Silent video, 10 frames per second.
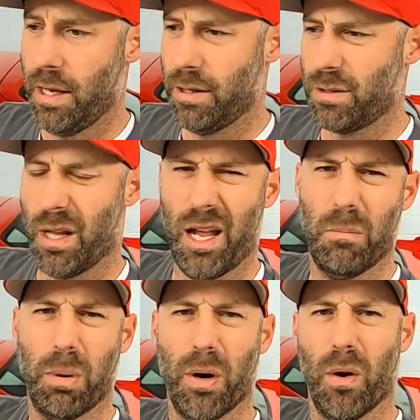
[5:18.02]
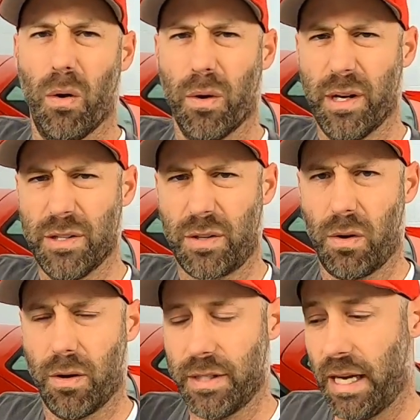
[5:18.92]
there's a lot of burnt orange
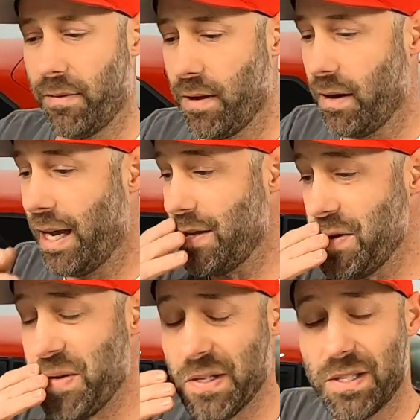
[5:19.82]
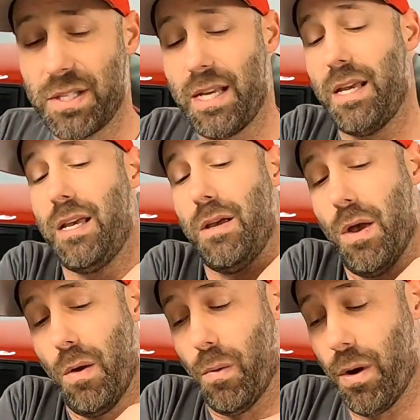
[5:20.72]
cars out there now. You can see
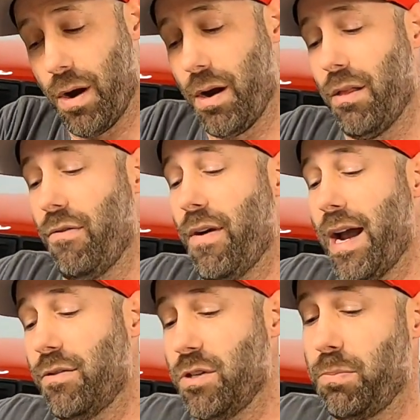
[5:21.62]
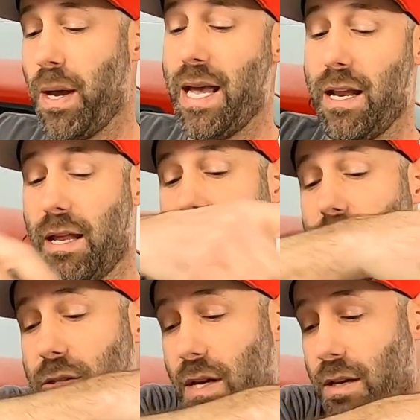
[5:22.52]
where the factory's painted, and
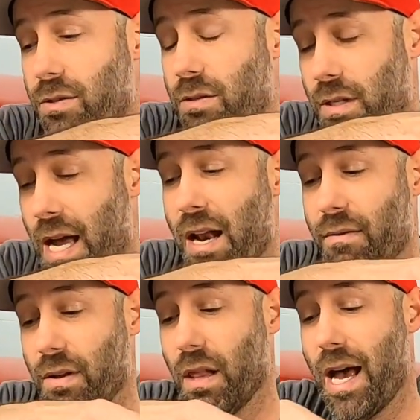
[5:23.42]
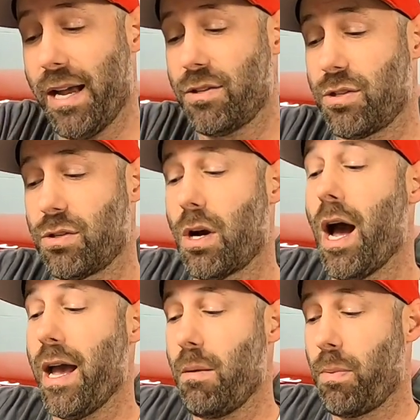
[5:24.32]
there's a kind of a light
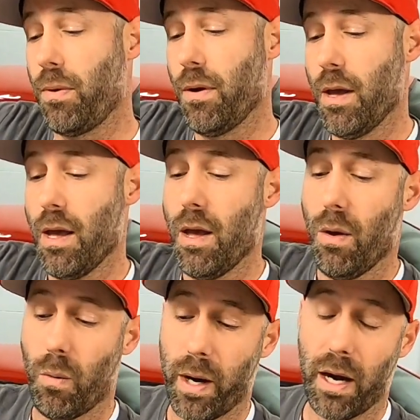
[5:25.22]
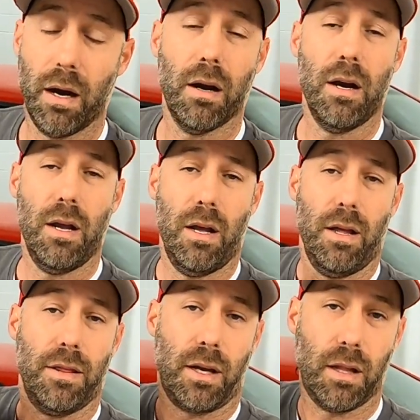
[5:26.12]
stripe where
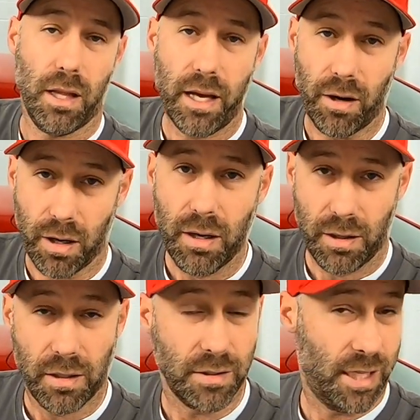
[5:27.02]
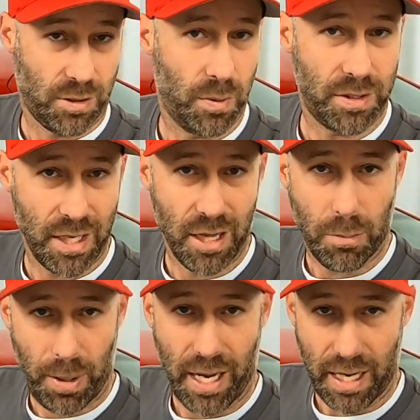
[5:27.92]
the glitter, because that's what's in the
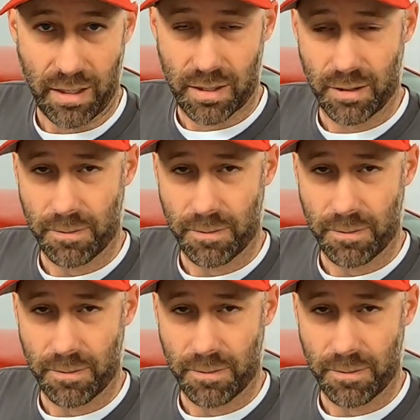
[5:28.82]
paint,